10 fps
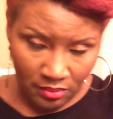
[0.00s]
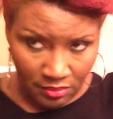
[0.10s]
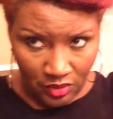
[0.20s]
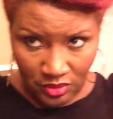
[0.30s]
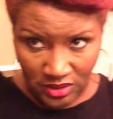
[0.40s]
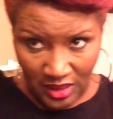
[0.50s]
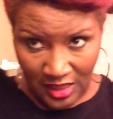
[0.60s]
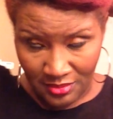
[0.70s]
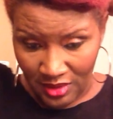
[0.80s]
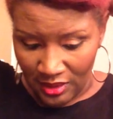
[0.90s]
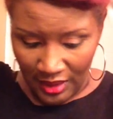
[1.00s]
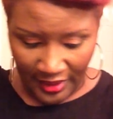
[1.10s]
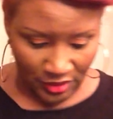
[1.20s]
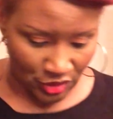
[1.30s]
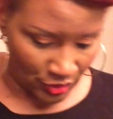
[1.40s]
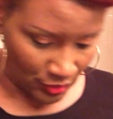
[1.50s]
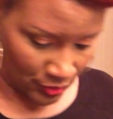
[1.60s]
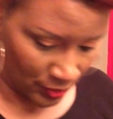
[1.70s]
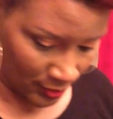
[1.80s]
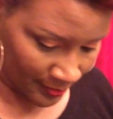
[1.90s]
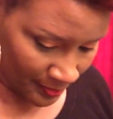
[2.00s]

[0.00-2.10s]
most times I like to